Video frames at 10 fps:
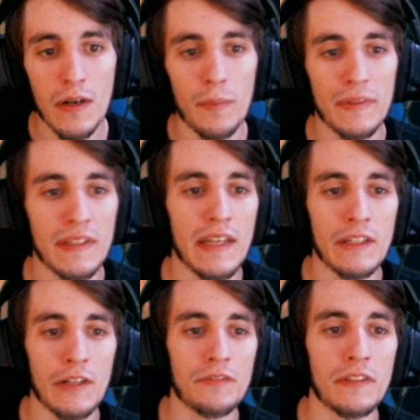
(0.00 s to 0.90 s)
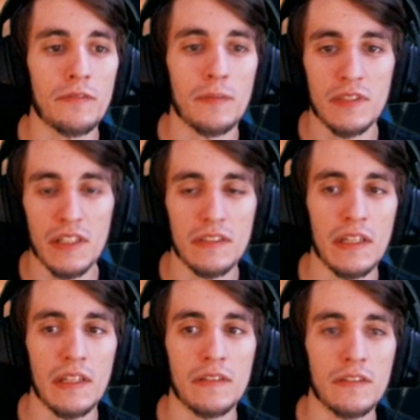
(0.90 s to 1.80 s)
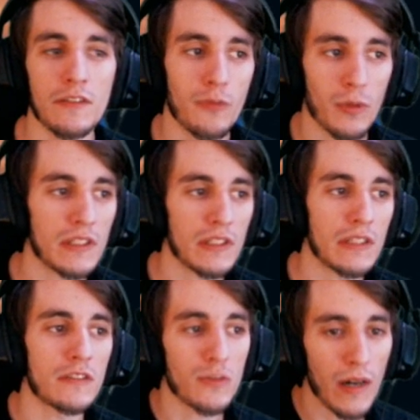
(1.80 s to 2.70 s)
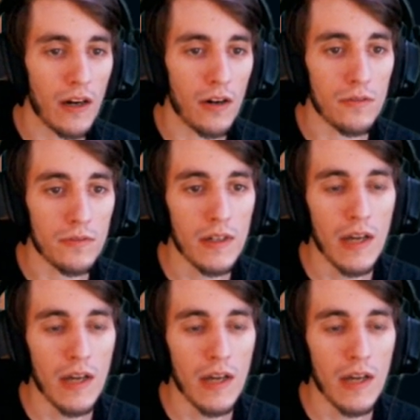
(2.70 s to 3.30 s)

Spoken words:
but then they nerfed it from 16 to 14 to 12.